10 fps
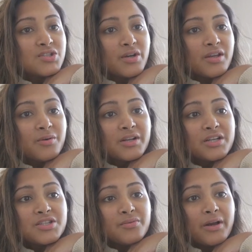So I think we're
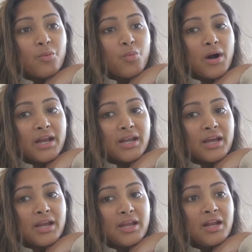gonna do like a wine
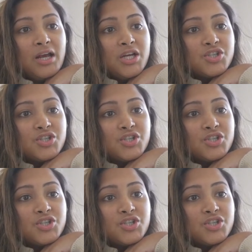night,